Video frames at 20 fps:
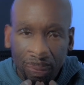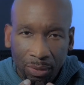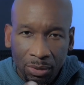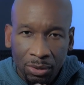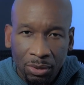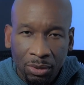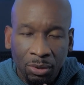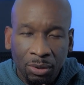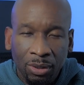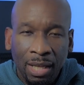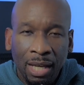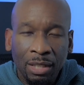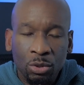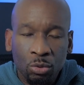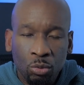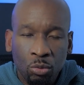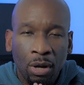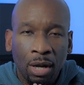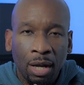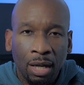So
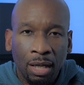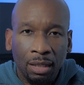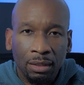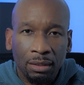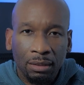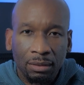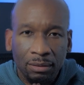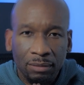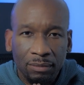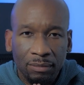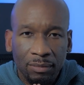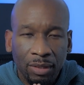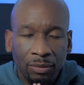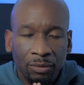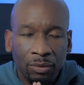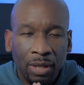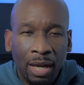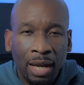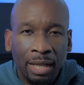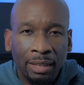that's why, if
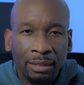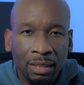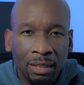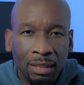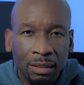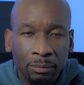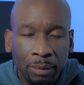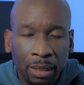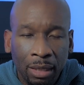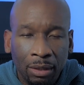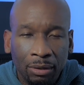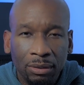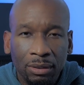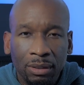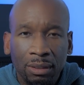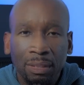you're asking about